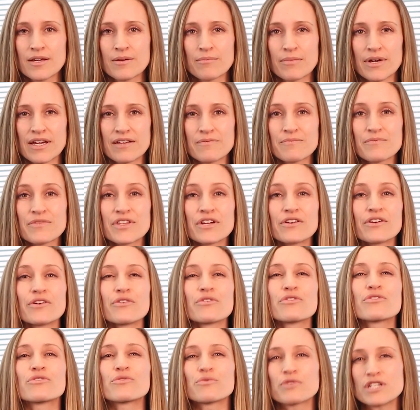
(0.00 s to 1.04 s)
But there are
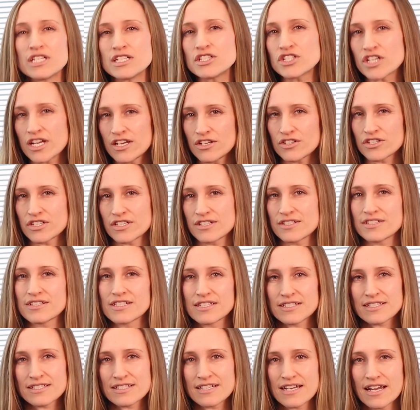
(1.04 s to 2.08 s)
three changes
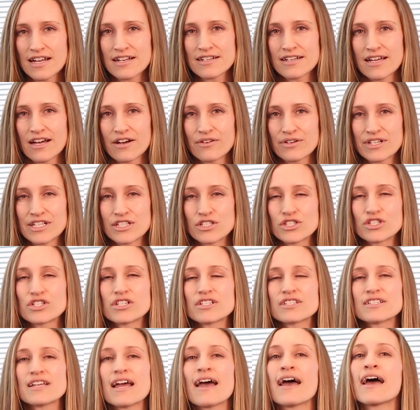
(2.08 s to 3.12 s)
that stand out in
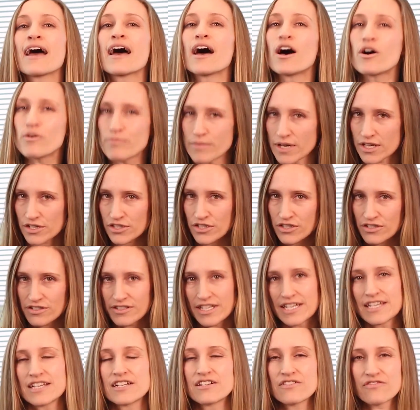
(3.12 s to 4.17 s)
just how much
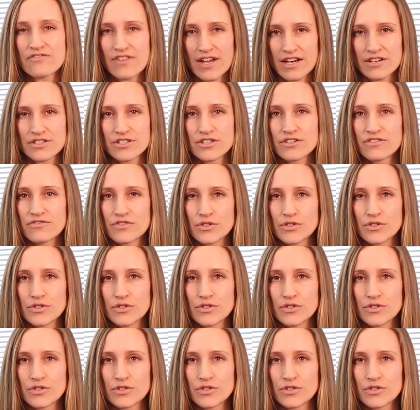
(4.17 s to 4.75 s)
they can affect your